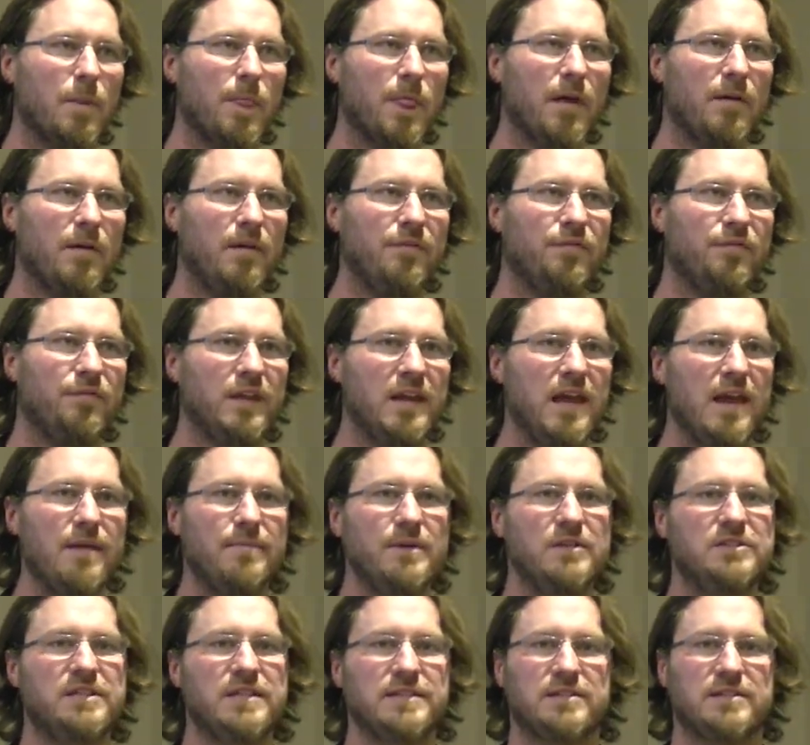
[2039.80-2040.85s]
if the
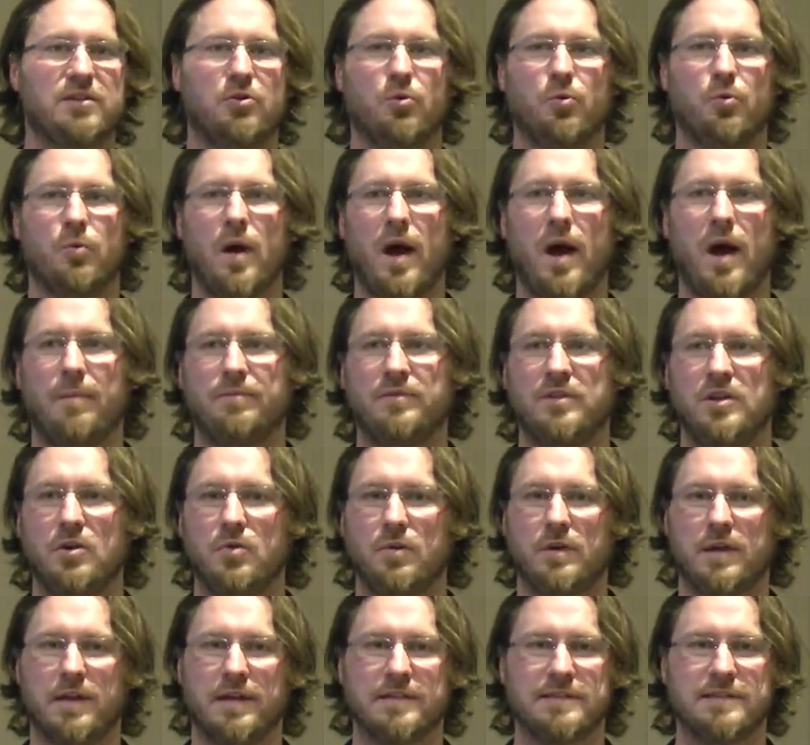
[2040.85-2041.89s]
image is corrupt, you
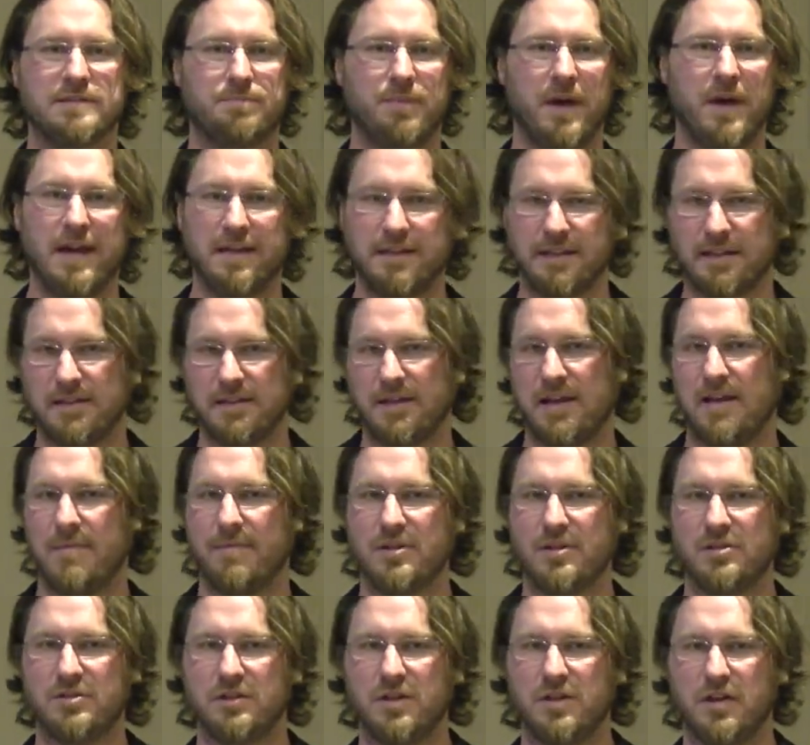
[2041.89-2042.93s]
can explain that the
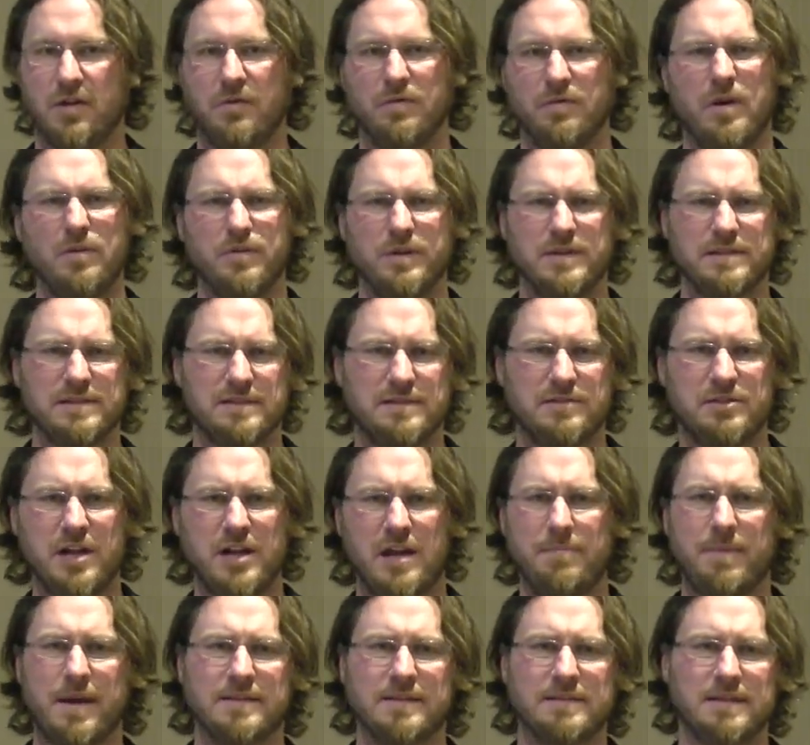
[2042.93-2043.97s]
image, oh, this
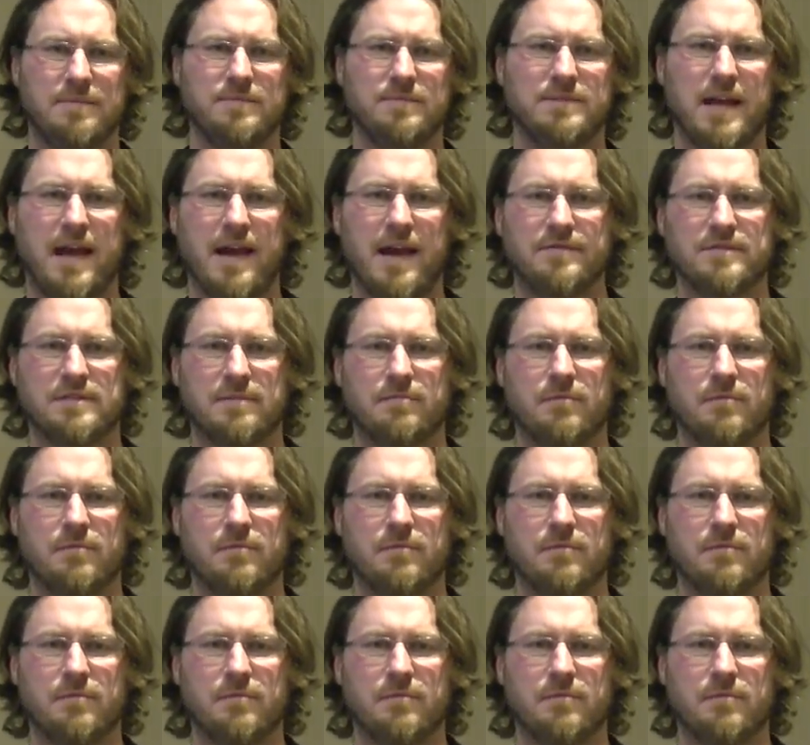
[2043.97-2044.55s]
JPEG seems to have some